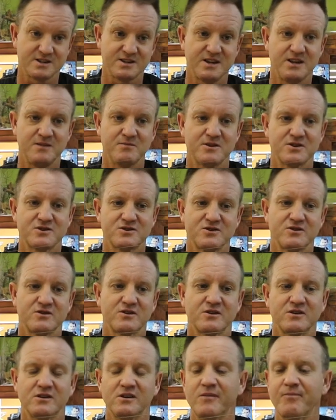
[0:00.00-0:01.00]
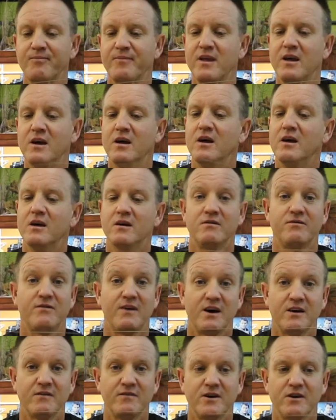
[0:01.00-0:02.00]
a Demon Circle
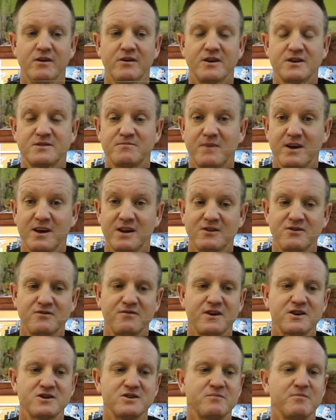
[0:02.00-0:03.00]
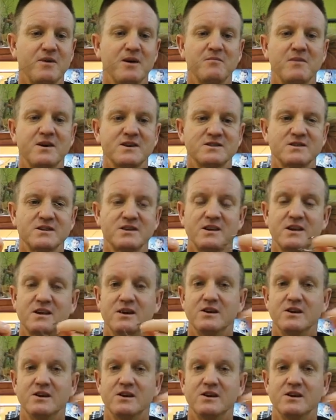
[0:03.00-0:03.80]
five oh. It's manufactured by Mustad.